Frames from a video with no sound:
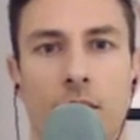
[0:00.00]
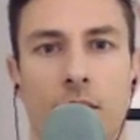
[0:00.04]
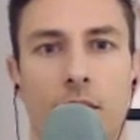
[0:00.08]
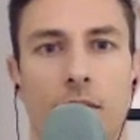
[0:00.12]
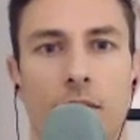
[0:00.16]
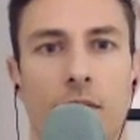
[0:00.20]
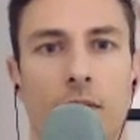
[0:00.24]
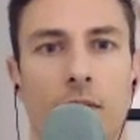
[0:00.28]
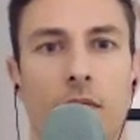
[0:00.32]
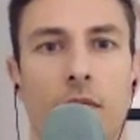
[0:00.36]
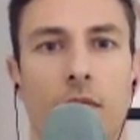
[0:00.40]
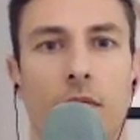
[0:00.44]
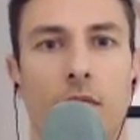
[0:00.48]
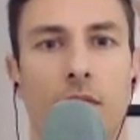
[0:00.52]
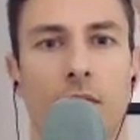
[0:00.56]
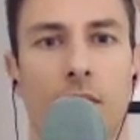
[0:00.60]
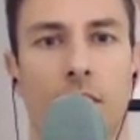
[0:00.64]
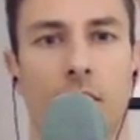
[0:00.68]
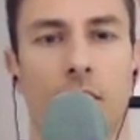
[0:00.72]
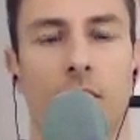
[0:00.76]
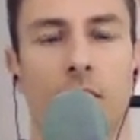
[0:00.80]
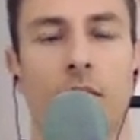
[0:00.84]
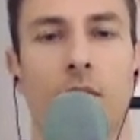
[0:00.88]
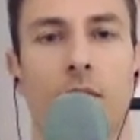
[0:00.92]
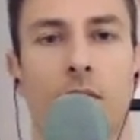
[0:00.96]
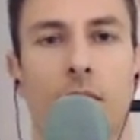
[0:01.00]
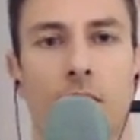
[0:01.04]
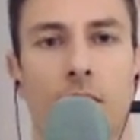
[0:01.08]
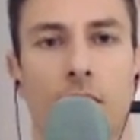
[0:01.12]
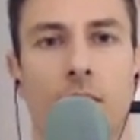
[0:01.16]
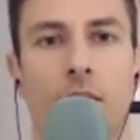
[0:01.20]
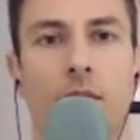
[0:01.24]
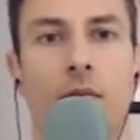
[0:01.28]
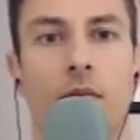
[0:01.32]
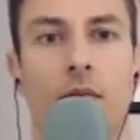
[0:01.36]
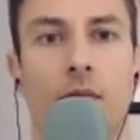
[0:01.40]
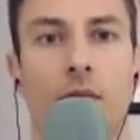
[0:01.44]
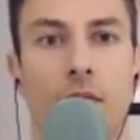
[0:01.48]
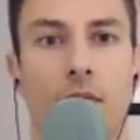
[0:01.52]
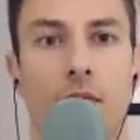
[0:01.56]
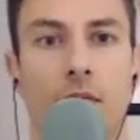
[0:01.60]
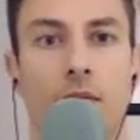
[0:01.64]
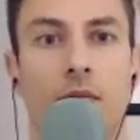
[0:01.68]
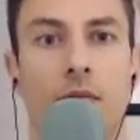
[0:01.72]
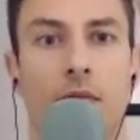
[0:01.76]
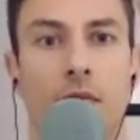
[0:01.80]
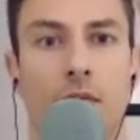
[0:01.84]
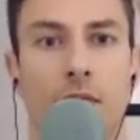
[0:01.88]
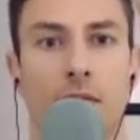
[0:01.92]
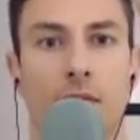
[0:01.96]

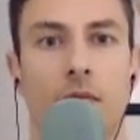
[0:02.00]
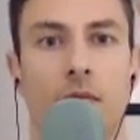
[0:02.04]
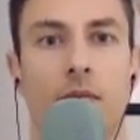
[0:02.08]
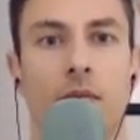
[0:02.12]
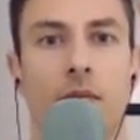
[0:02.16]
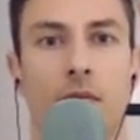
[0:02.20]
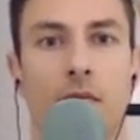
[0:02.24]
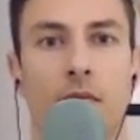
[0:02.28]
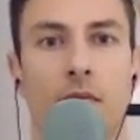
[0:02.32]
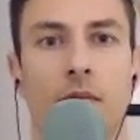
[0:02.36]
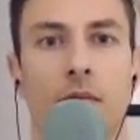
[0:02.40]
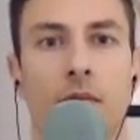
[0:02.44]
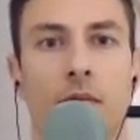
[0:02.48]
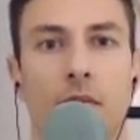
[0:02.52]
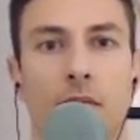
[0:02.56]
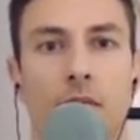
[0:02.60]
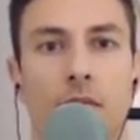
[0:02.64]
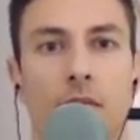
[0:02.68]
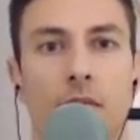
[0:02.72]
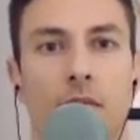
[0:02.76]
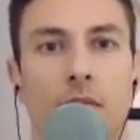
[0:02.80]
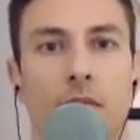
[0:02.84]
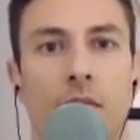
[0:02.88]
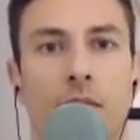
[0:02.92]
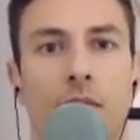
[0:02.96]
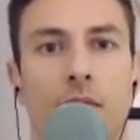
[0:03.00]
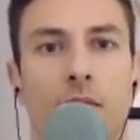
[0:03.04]
No words are spoken by the person on screen.